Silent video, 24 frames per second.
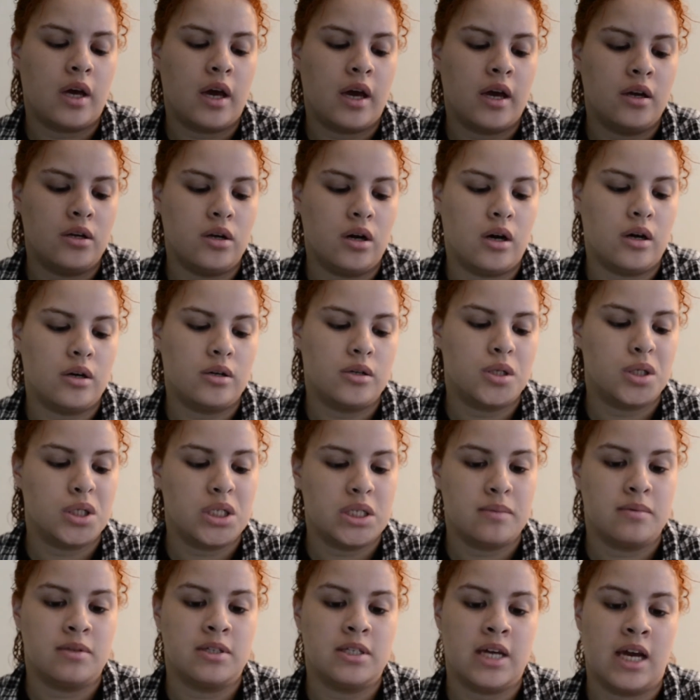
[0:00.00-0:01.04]
eggnog,
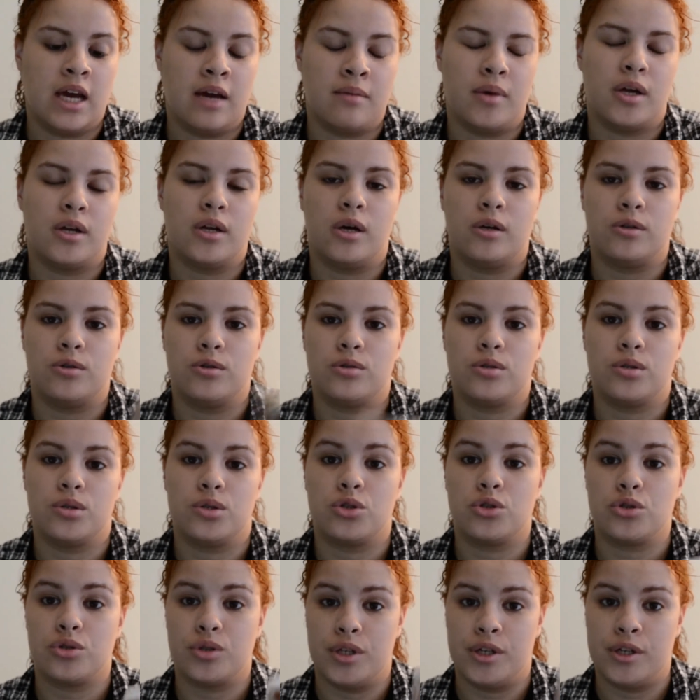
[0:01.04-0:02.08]
Christmas ham, and under the
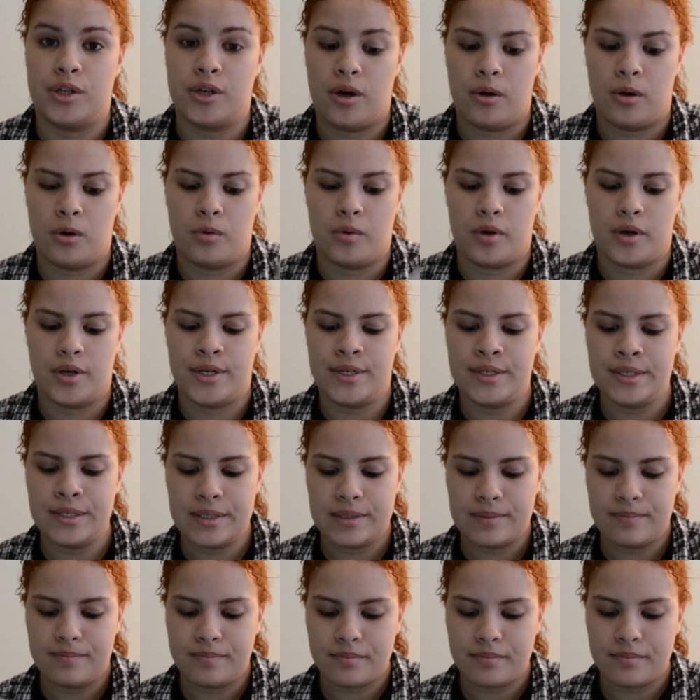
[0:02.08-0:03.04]
tree colorways.